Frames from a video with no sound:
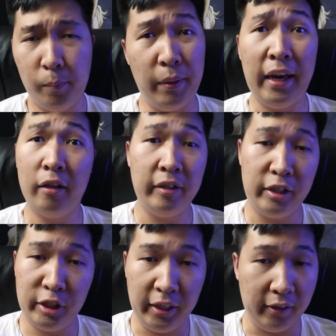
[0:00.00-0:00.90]
battery
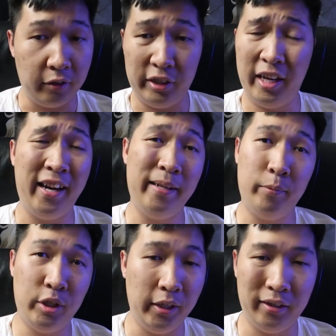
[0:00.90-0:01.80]
check or
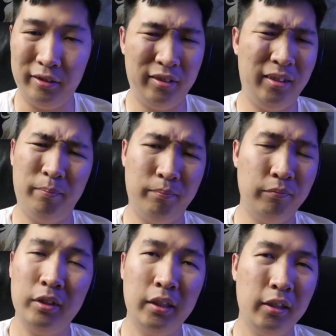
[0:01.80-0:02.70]
time check or
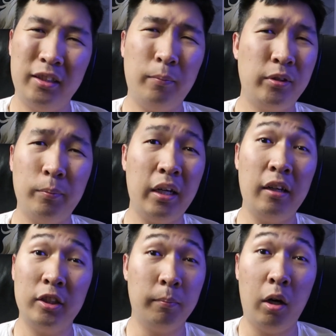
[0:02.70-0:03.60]
something, some
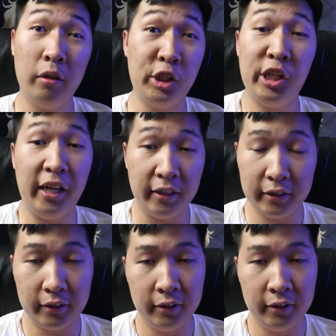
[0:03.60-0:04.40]
kind of small check.